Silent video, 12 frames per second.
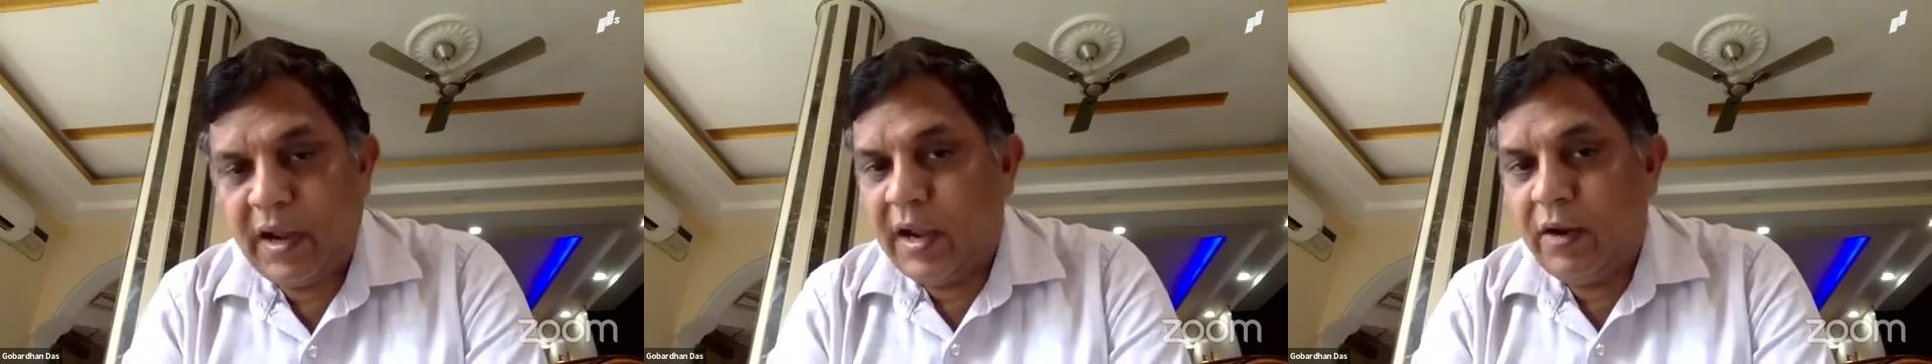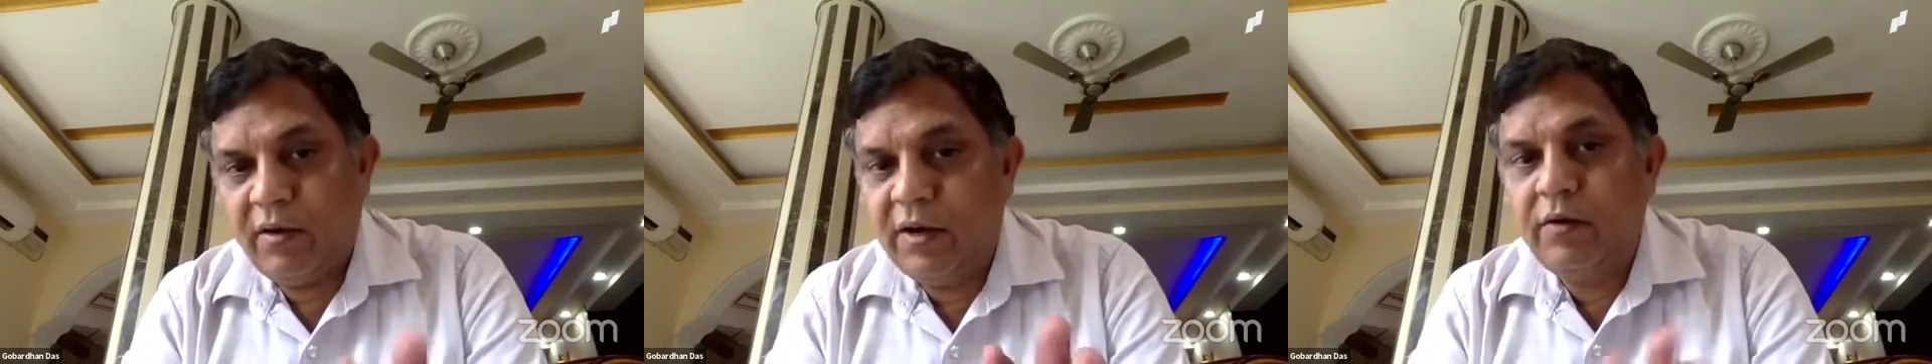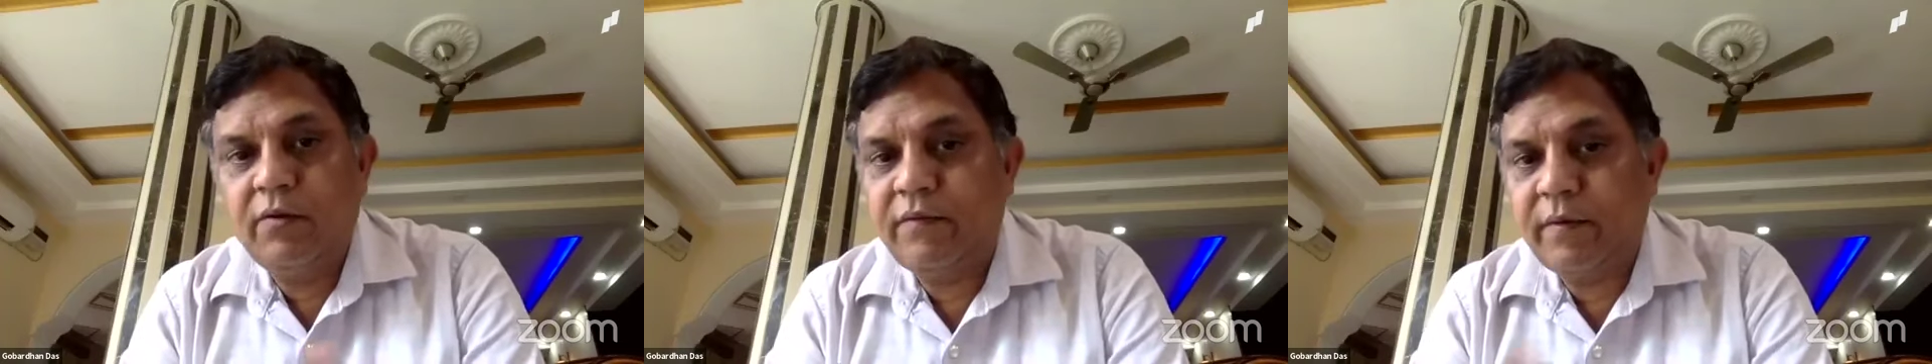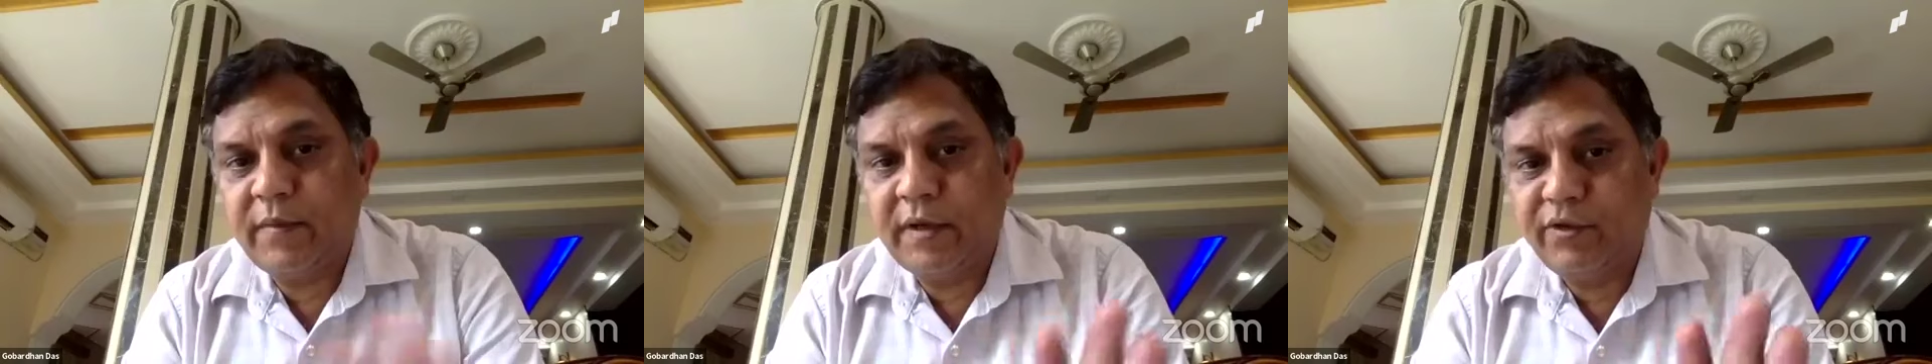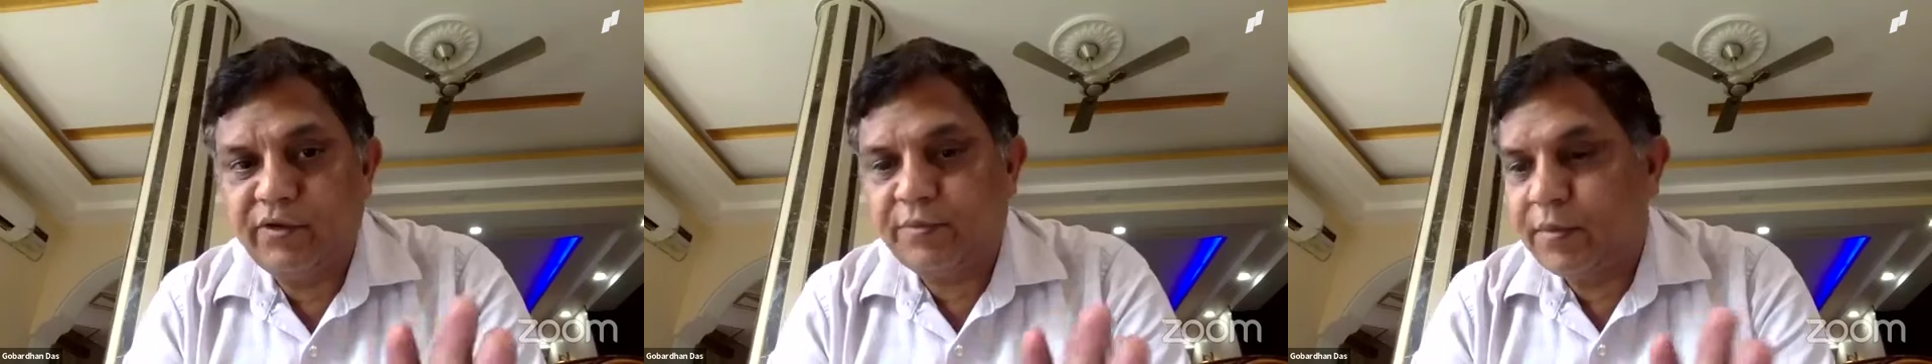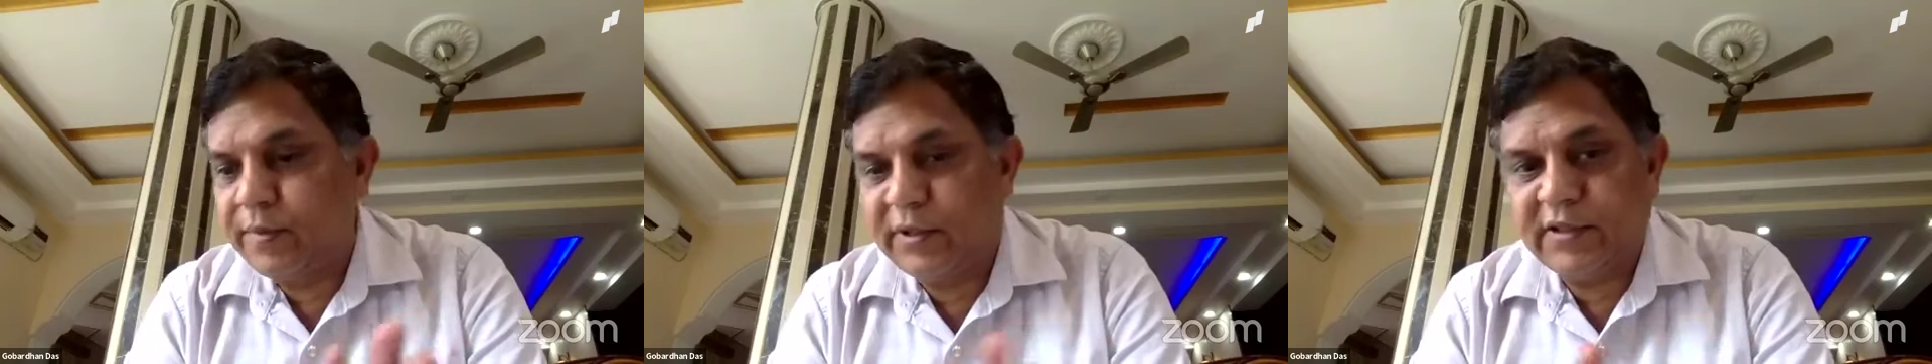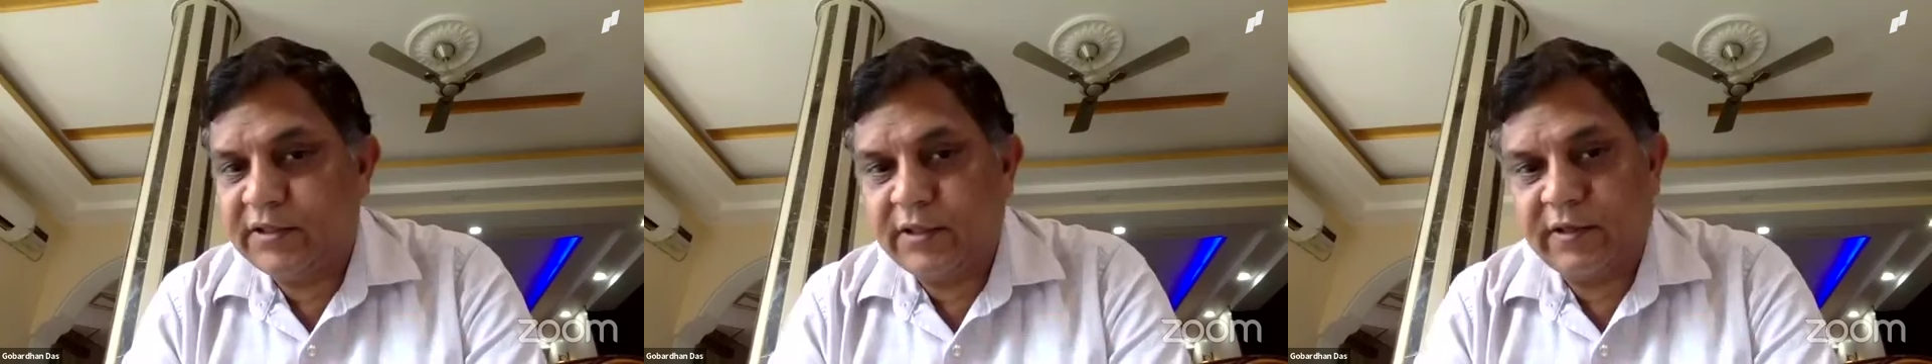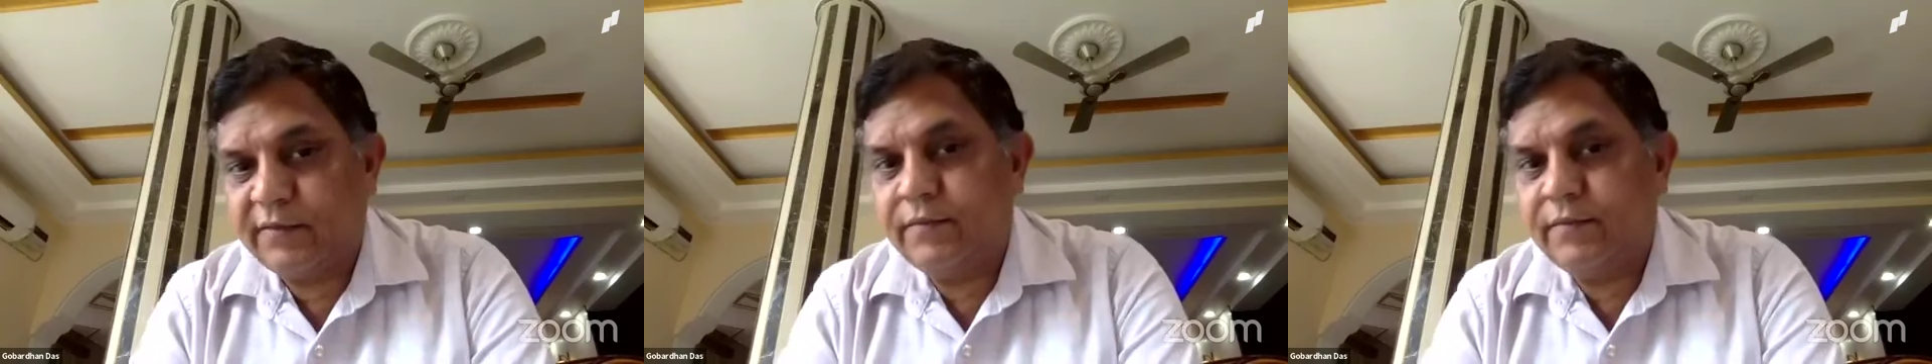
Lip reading: I only know from the newspaper. That's it.